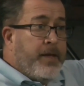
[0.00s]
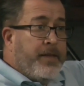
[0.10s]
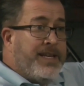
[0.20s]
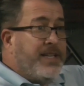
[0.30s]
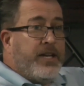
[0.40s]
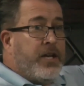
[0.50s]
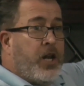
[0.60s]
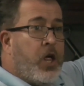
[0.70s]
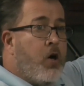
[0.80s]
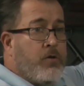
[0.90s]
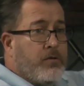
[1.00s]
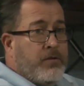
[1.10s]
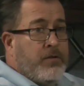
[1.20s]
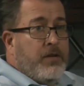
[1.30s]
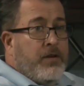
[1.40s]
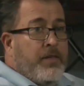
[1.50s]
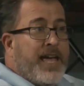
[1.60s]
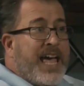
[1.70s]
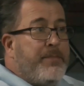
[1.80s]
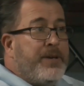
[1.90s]
They didn't get along. They
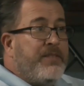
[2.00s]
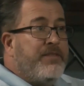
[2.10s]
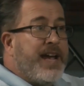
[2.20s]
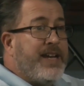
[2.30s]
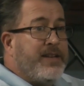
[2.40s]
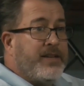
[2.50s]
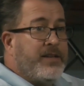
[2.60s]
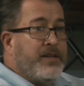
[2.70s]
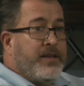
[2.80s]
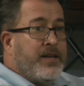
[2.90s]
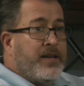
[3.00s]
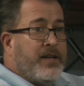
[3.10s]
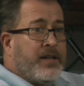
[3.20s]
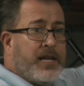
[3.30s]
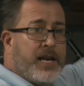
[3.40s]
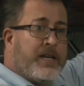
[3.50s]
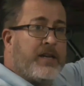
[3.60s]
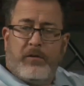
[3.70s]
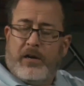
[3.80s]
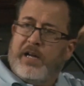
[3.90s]
had been invaded.
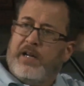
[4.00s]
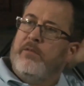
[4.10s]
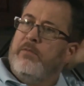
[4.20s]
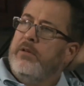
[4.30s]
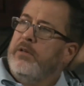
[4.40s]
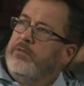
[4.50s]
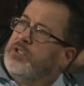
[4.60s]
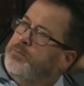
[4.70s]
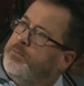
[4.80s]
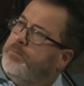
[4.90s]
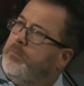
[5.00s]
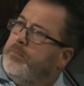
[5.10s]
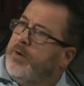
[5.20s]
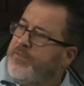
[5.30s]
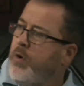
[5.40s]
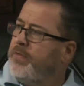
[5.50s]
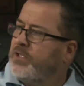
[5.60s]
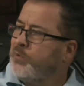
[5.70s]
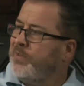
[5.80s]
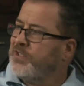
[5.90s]
It was before the
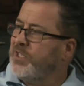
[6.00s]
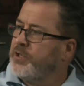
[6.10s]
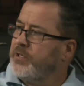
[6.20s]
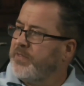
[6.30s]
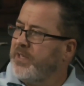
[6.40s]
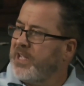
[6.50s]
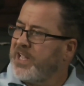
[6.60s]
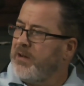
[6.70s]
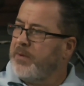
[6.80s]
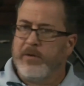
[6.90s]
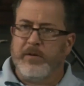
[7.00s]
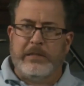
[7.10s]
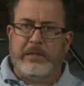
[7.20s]
12th century, I think. I can't remember.